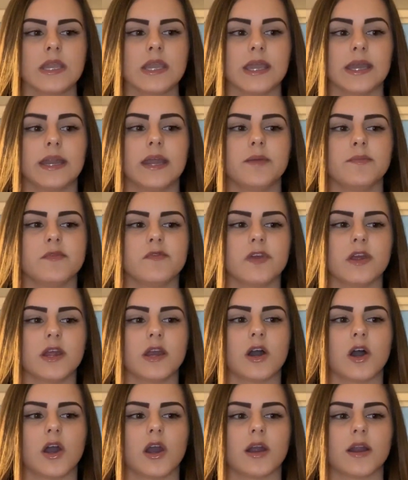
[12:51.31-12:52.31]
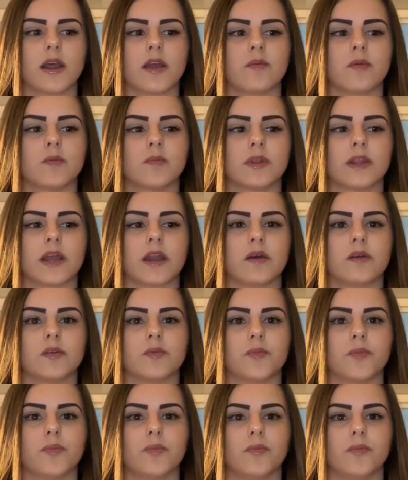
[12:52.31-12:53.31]
It hit me very hard. I remember that I
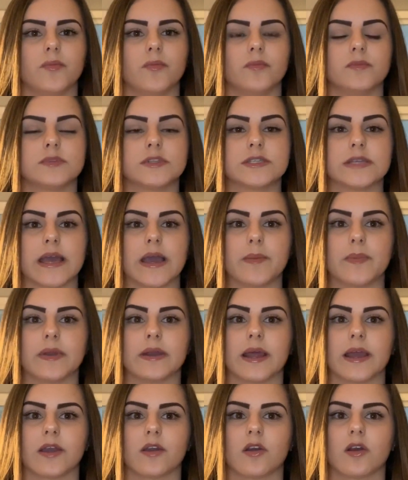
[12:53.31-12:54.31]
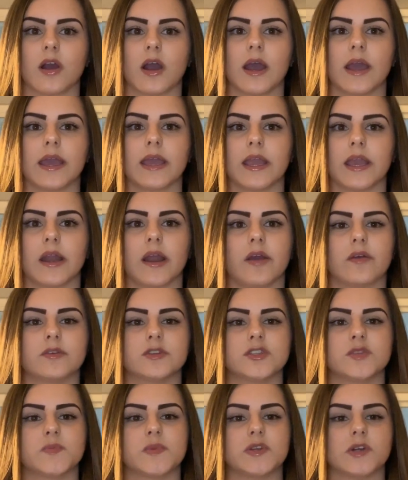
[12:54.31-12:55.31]
would stay up at night crying, and I would
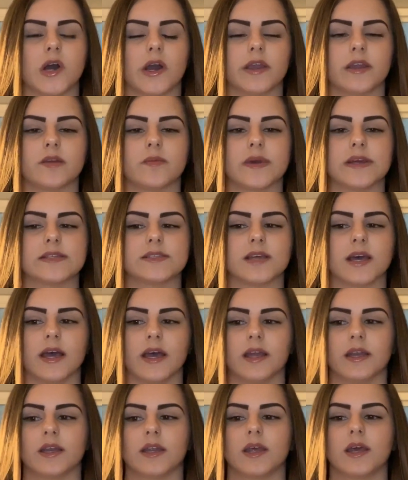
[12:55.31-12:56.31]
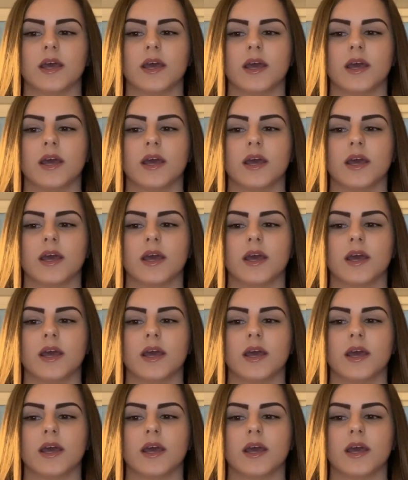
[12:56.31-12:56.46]
just be talking to my son,